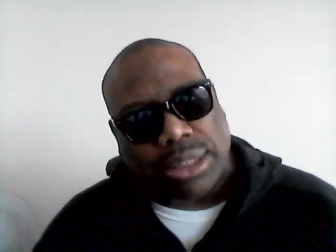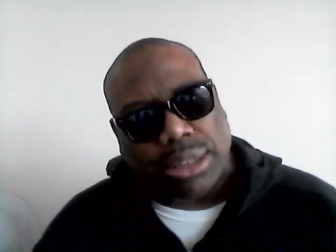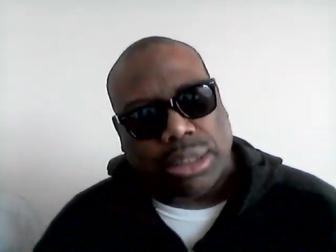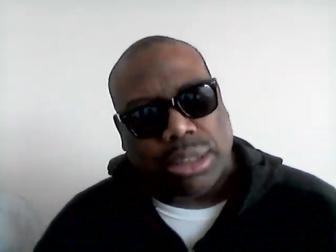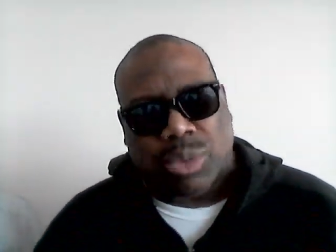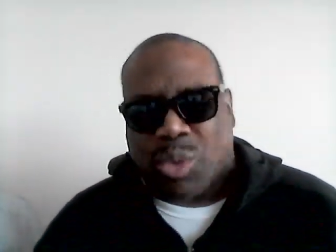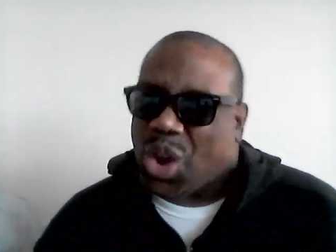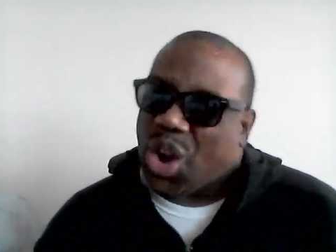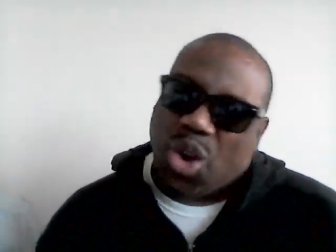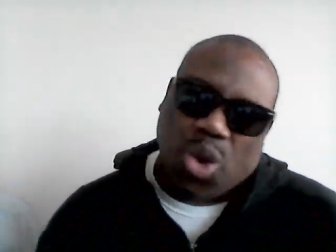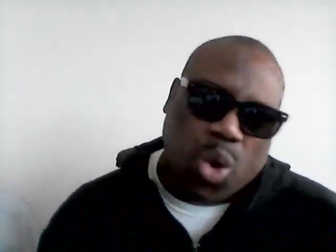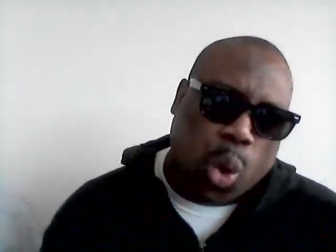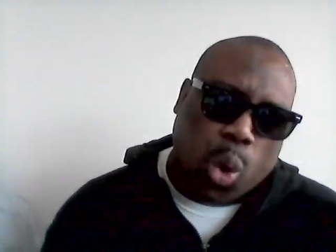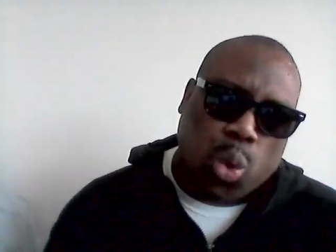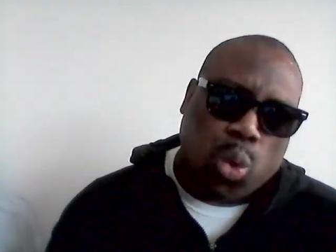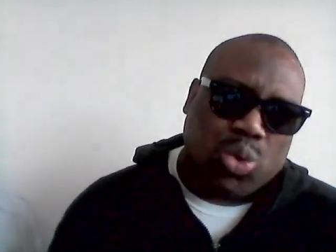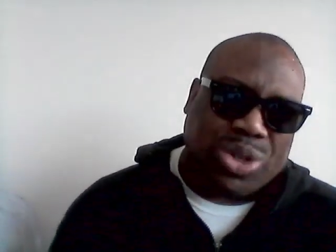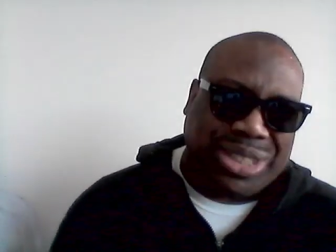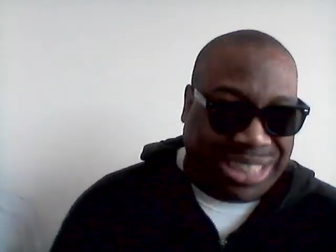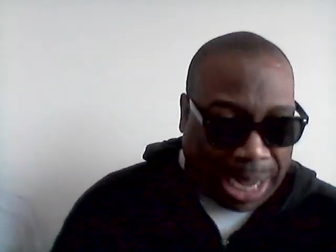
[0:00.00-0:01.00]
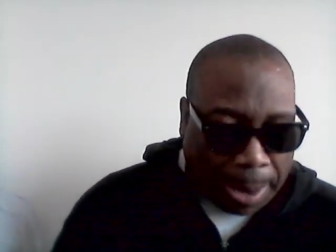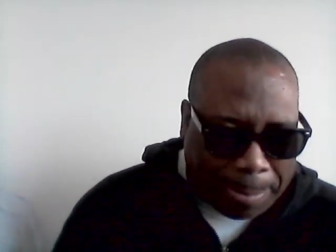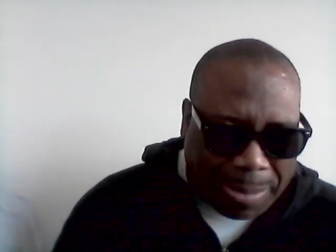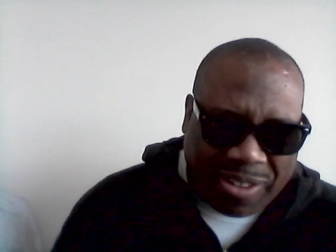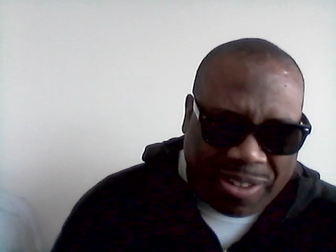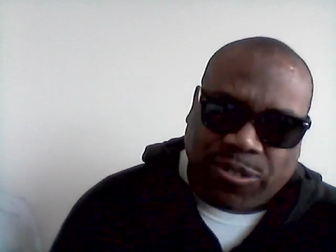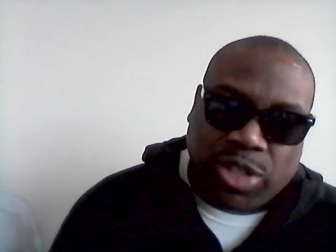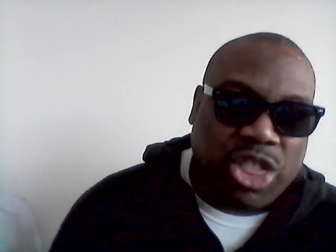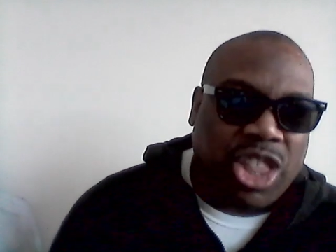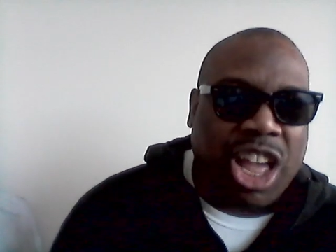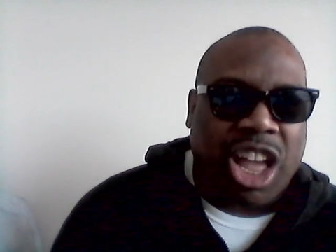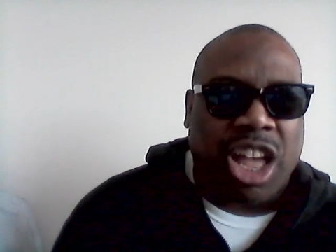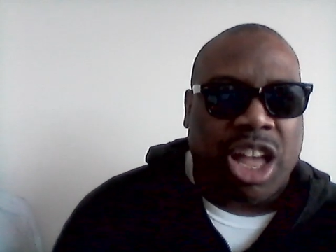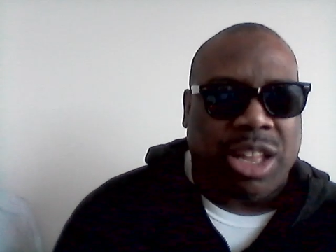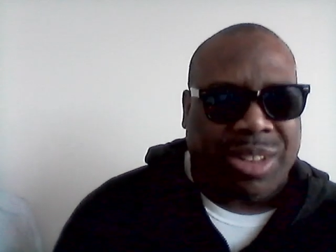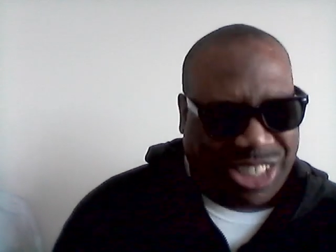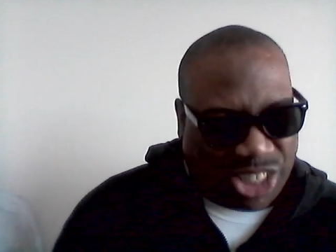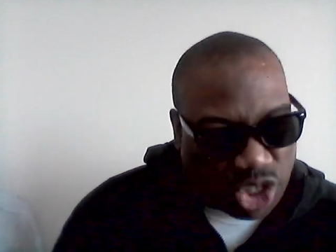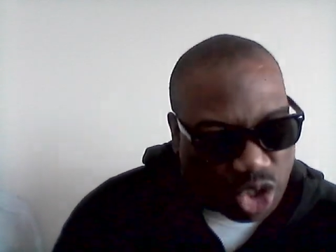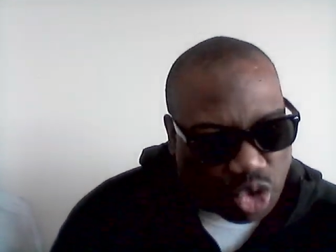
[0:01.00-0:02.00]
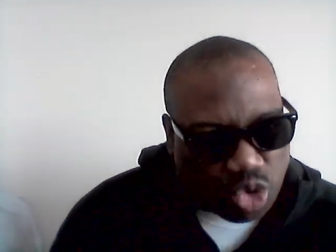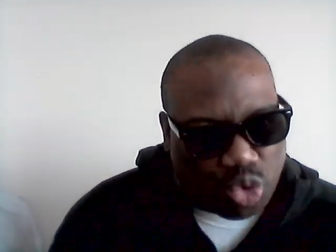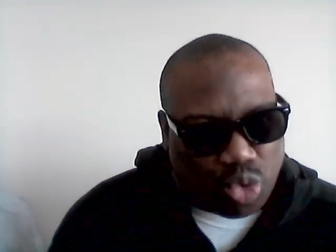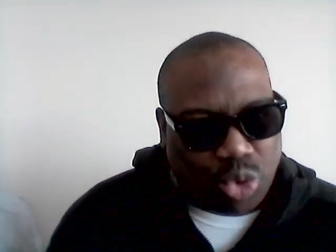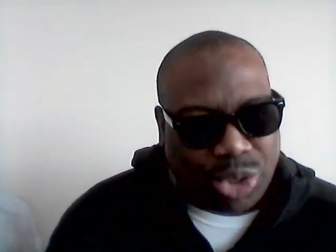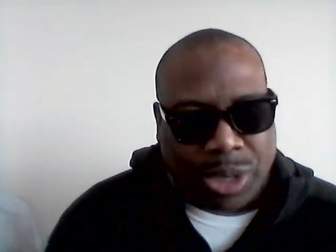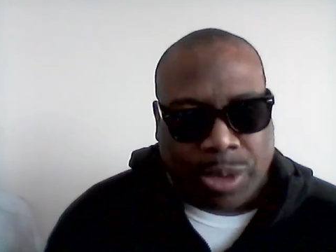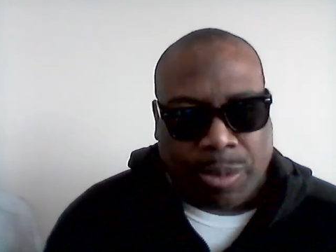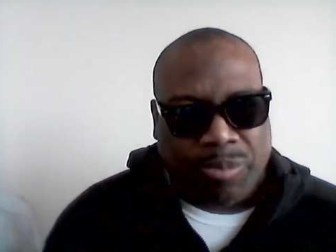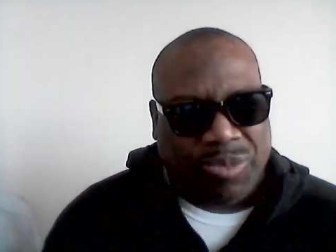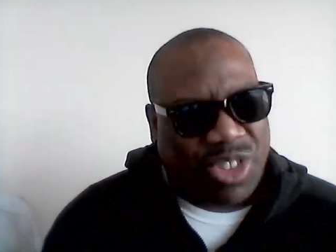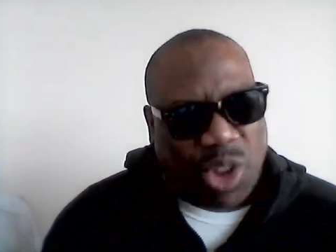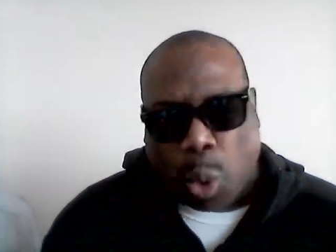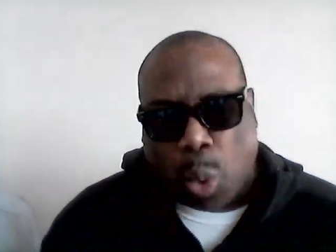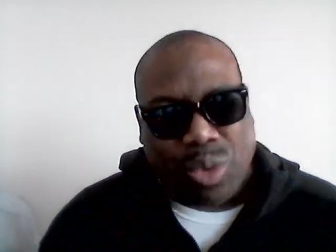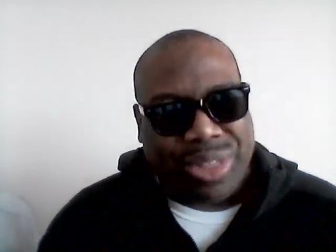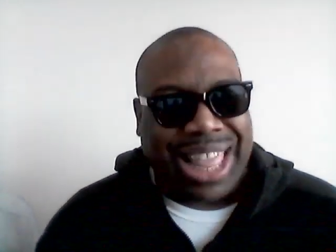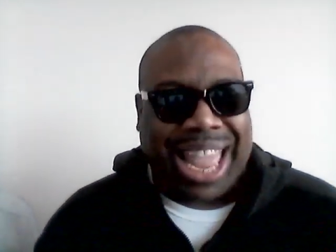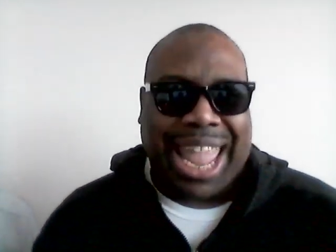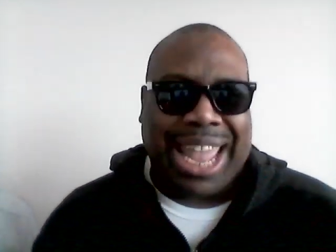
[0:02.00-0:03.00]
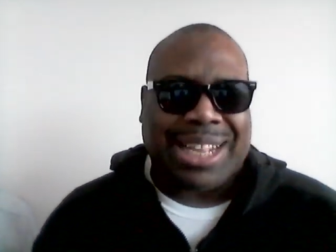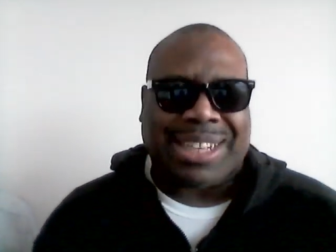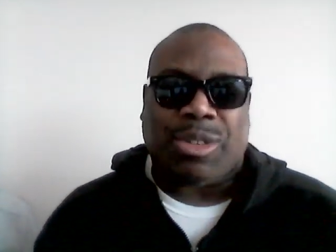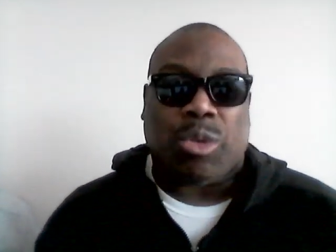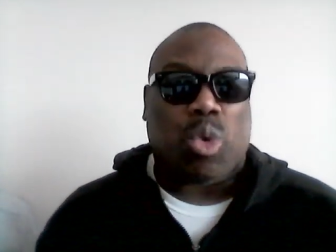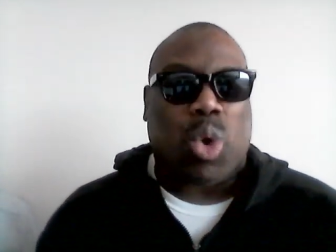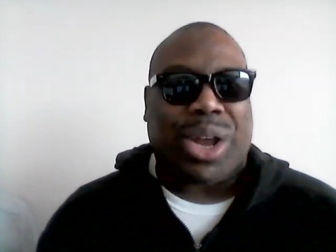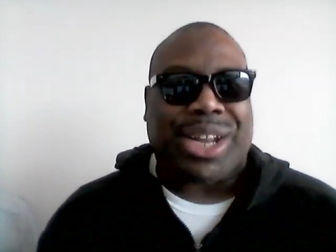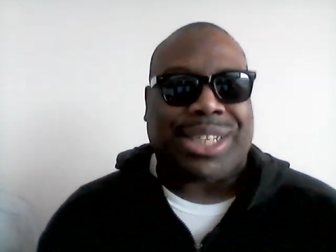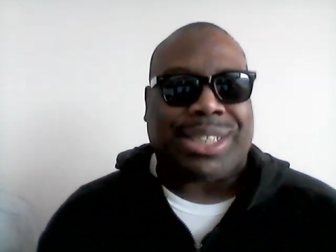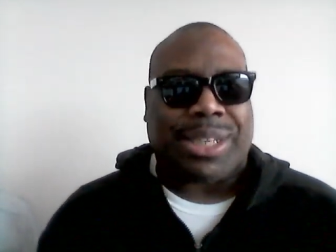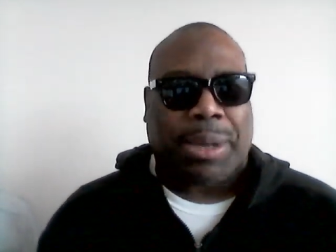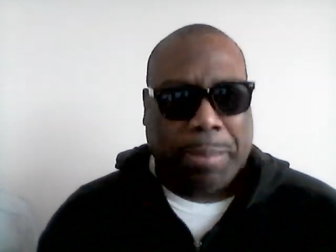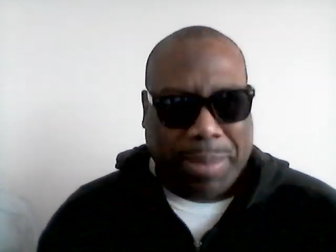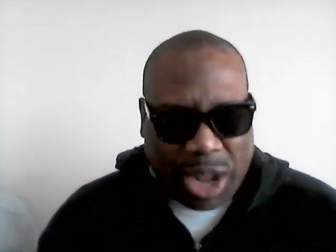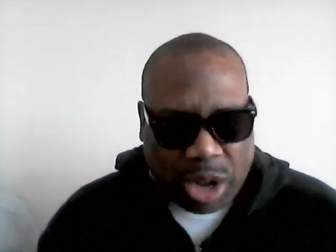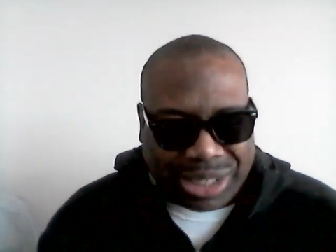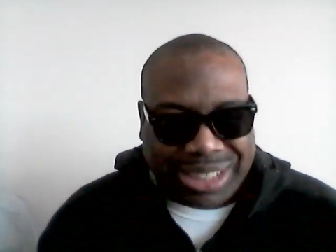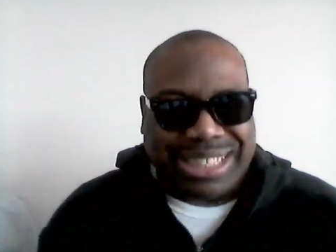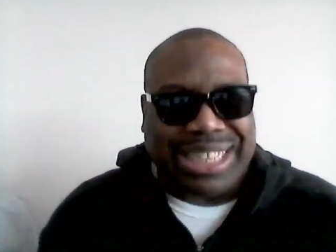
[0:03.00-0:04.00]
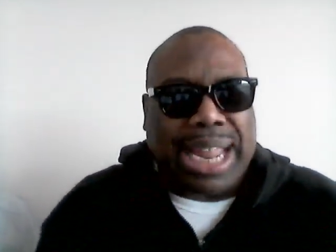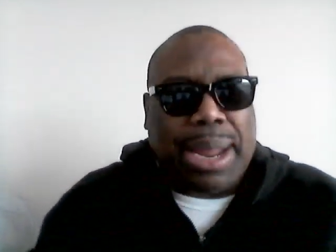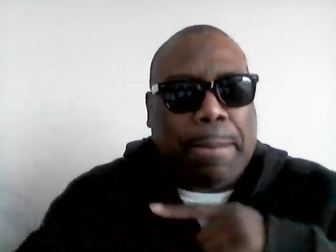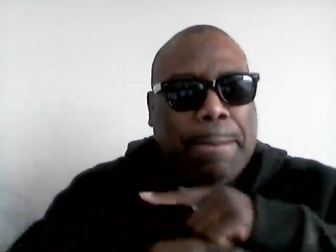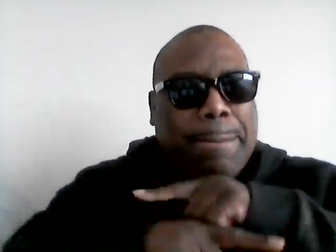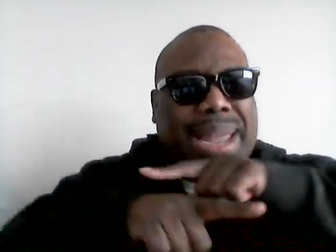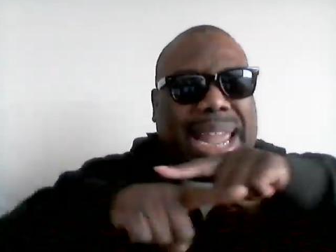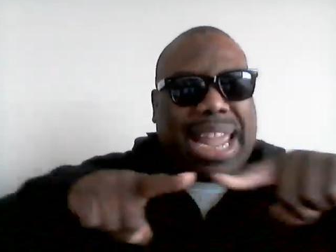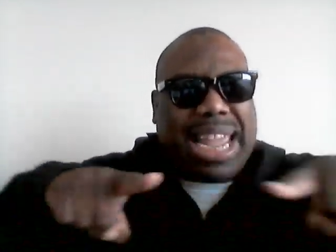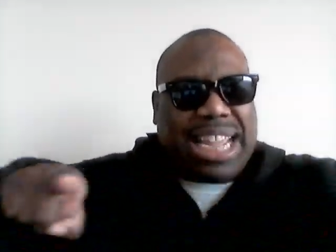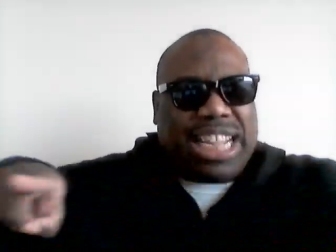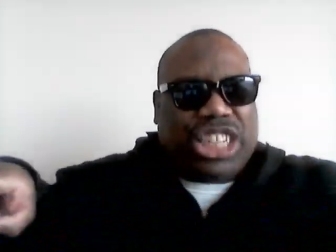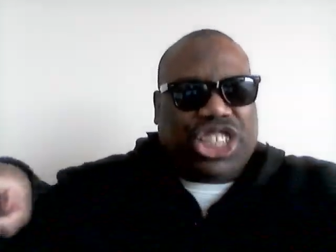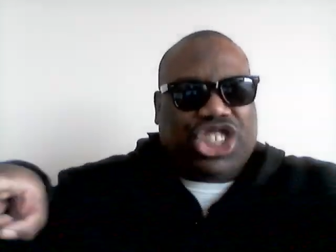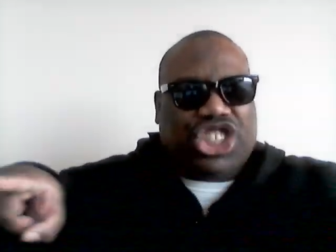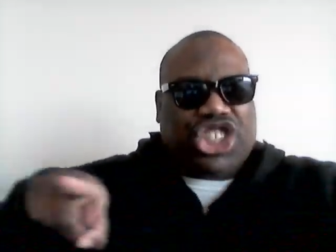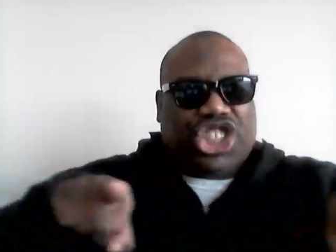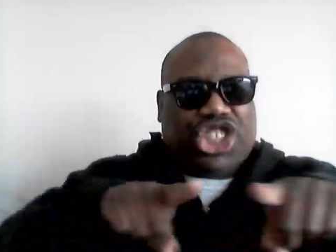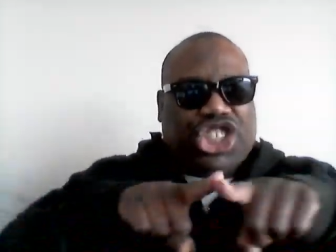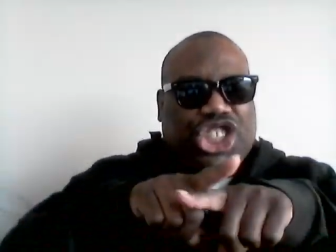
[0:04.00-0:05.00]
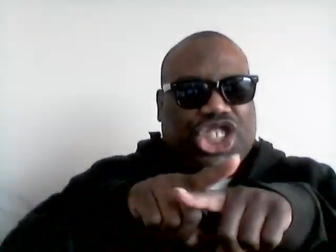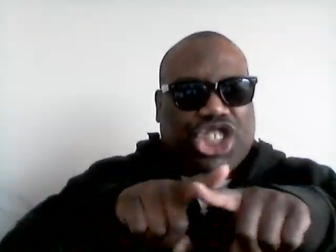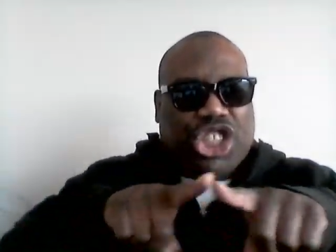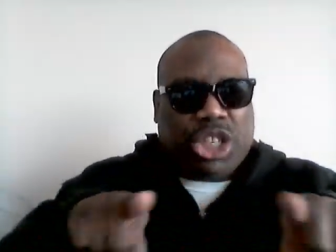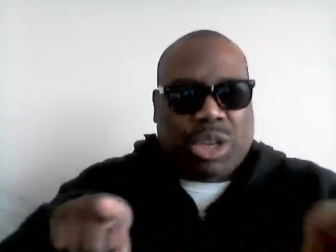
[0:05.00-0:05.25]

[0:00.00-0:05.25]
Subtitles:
we go deeper into the issues so that everyone can be on the same page.